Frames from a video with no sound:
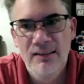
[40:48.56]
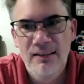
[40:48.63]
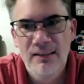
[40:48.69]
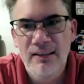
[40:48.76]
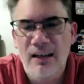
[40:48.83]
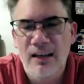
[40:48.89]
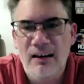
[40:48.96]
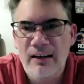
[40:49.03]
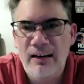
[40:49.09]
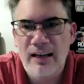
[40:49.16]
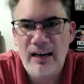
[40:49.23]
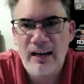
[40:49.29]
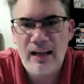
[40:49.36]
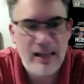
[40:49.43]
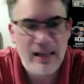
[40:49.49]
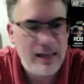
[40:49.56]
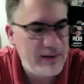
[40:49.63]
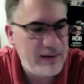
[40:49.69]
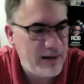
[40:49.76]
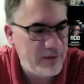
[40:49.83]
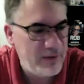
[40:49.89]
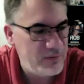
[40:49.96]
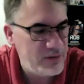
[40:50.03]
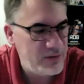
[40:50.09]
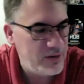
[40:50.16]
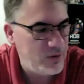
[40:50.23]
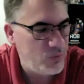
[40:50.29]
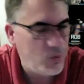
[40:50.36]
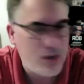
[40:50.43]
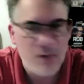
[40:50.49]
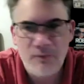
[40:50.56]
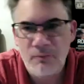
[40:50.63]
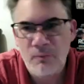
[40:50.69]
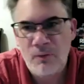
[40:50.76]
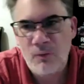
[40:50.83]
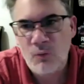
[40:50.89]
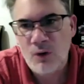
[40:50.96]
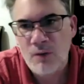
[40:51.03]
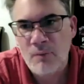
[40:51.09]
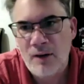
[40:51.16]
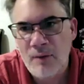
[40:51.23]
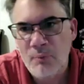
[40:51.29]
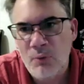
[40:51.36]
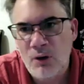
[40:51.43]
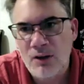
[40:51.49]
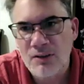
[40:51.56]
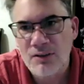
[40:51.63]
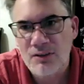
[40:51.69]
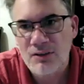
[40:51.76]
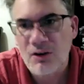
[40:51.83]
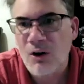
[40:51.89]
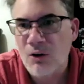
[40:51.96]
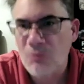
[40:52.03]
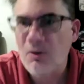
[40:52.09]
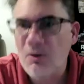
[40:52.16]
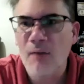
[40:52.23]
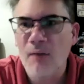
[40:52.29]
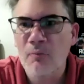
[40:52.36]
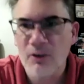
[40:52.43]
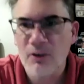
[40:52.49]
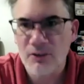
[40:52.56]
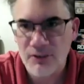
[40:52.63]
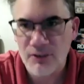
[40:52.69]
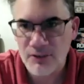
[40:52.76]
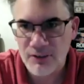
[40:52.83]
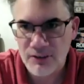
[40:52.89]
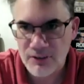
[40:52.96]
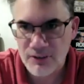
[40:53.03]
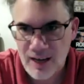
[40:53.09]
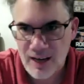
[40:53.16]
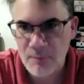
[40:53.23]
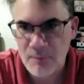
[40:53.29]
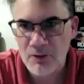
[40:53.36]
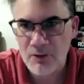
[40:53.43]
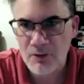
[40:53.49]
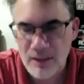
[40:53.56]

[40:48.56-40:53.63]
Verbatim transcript: You know, and and and and you know, one of one of my books is called Rob versus the Scammers,